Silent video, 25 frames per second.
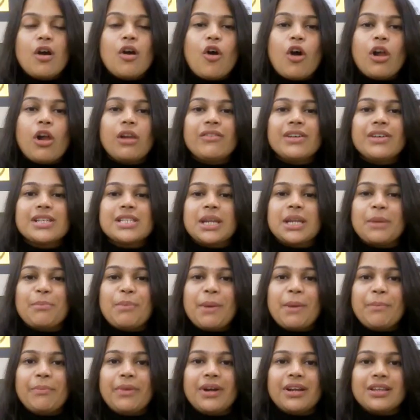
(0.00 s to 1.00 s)
Always
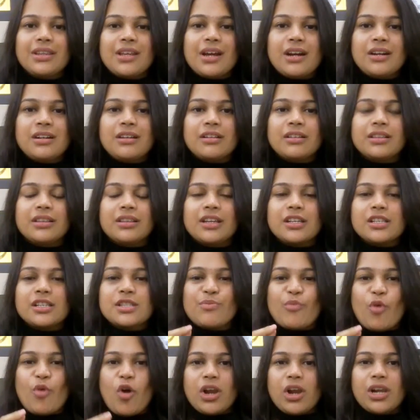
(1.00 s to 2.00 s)
remember that the
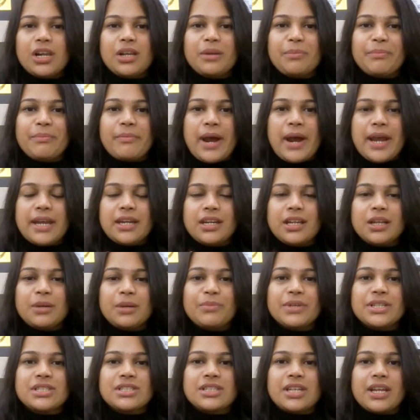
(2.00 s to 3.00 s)
smaller minor
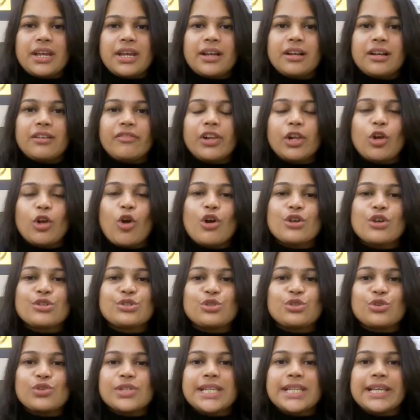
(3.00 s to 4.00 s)
mistake will
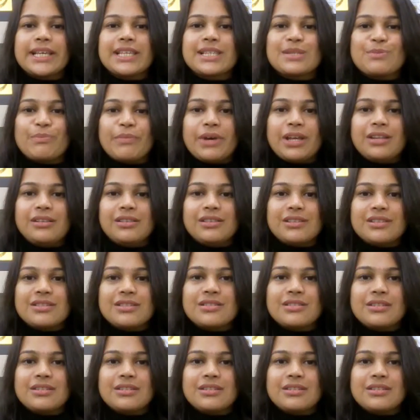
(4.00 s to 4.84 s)
cost you 6 months.